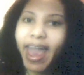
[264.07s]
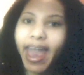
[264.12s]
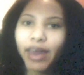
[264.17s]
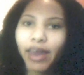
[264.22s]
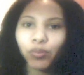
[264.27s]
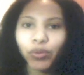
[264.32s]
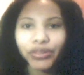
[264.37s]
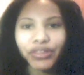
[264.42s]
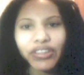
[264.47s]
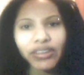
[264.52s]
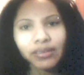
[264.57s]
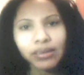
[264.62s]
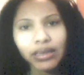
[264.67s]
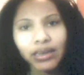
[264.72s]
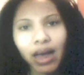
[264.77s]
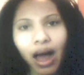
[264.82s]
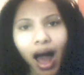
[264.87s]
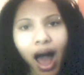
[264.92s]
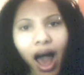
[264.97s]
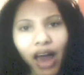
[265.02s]
And with this
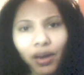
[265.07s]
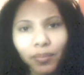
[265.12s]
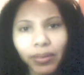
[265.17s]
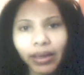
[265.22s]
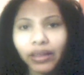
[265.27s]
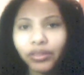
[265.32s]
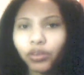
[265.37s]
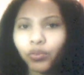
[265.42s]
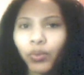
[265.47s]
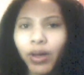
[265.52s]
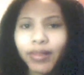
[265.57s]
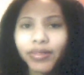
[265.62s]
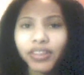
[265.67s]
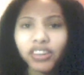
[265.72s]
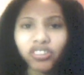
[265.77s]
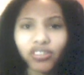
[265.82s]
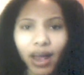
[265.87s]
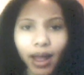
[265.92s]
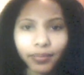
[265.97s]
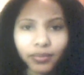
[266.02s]
economy, the way
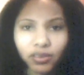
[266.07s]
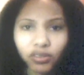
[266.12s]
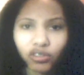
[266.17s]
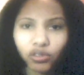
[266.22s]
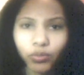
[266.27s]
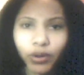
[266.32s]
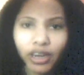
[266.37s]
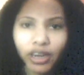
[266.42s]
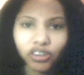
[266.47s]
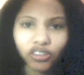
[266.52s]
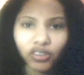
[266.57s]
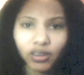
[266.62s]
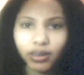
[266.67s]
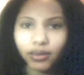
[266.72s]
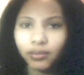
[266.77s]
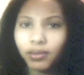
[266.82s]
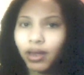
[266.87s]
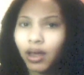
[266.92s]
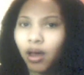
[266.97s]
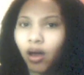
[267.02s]
the job
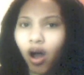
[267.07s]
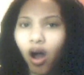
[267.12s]
situation